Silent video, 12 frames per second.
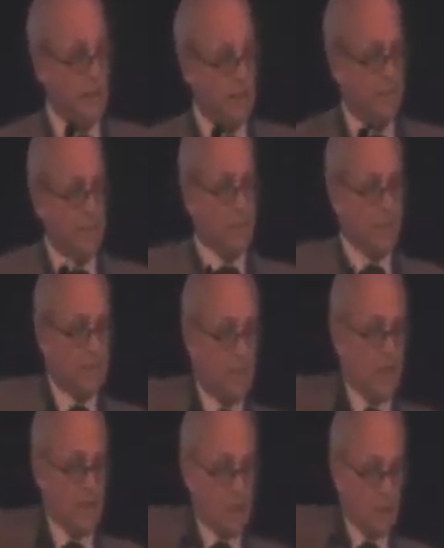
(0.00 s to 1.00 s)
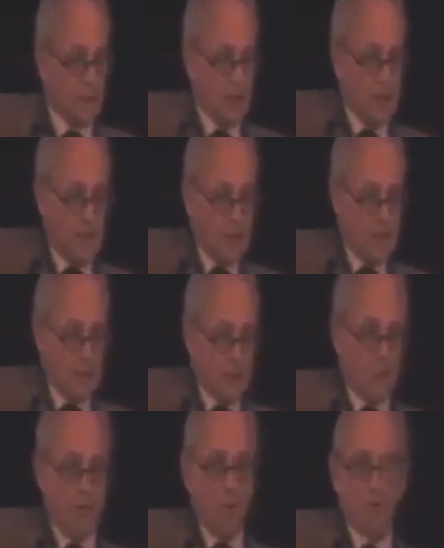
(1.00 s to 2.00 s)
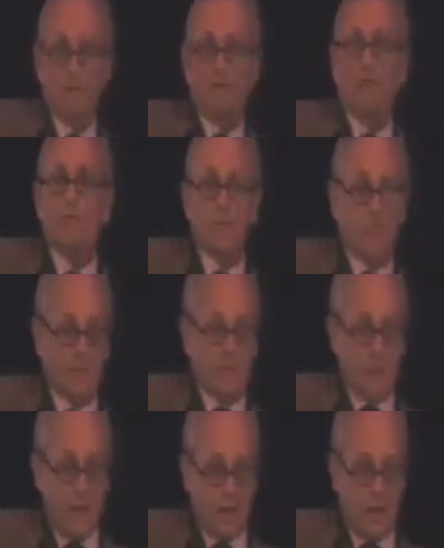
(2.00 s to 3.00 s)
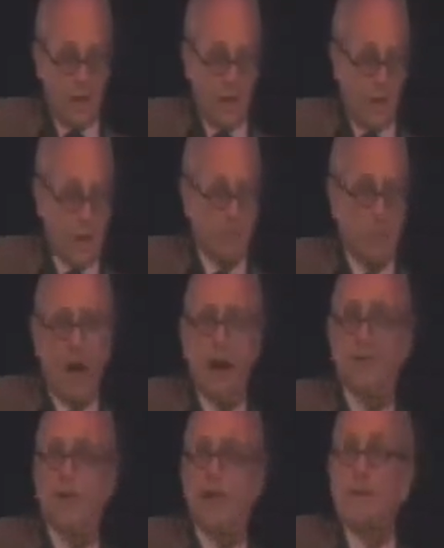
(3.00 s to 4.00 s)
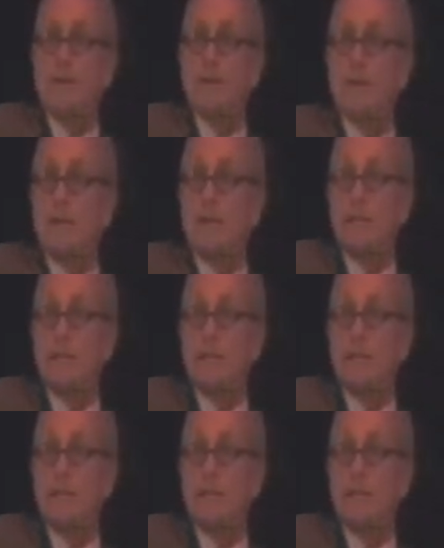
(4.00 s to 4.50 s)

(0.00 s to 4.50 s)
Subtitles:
and physical function. This approach focuses attention on biochemical